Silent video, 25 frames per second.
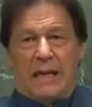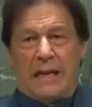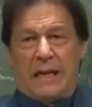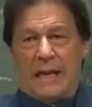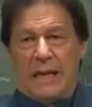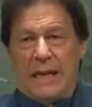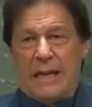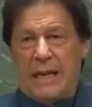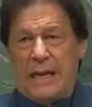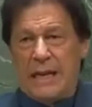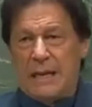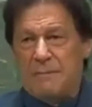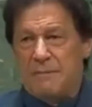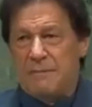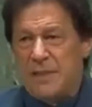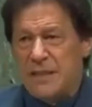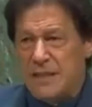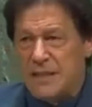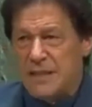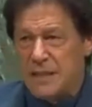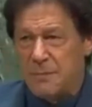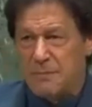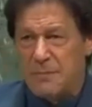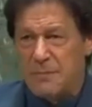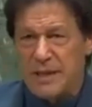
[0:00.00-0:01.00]
And
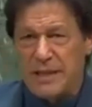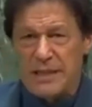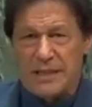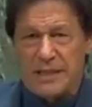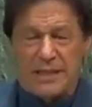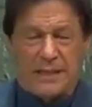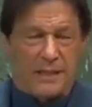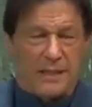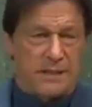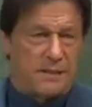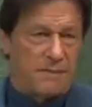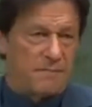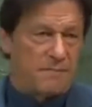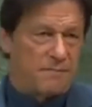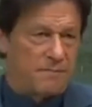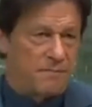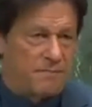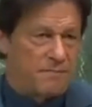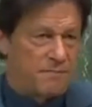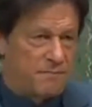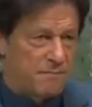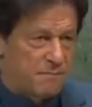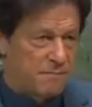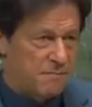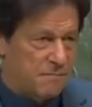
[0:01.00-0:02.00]
Mr. President,
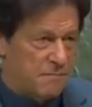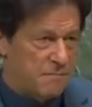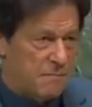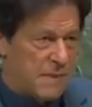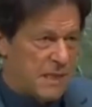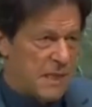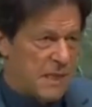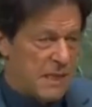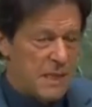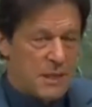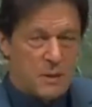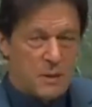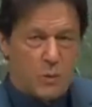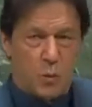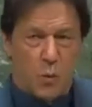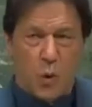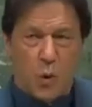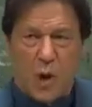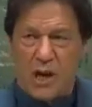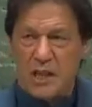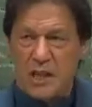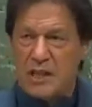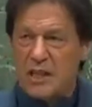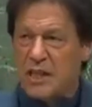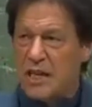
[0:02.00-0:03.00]

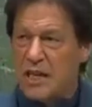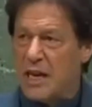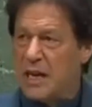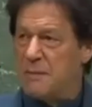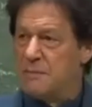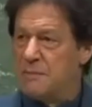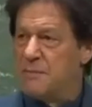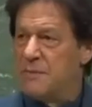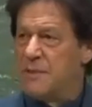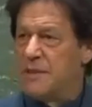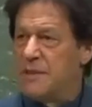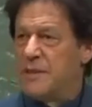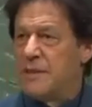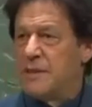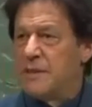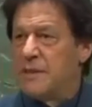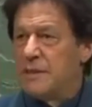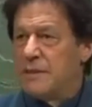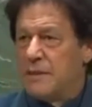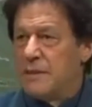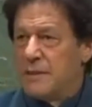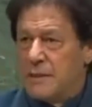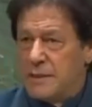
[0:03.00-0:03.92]
what comes